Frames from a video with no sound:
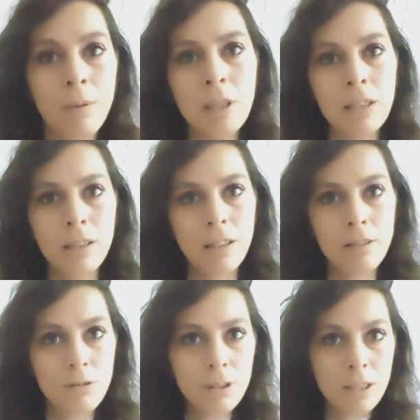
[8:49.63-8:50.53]
I'm not going to get
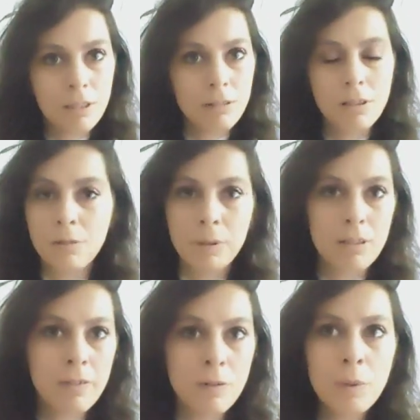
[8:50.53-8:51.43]
into details here
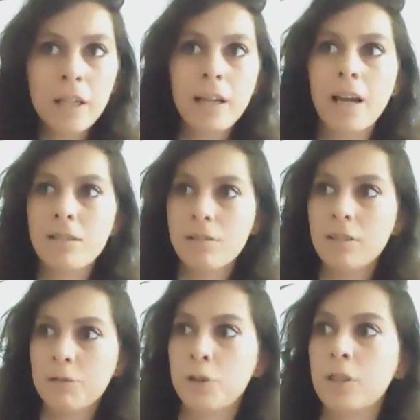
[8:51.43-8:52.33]
because everybody has a
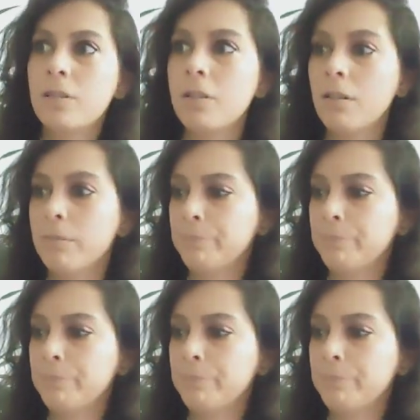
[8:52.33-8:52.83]
different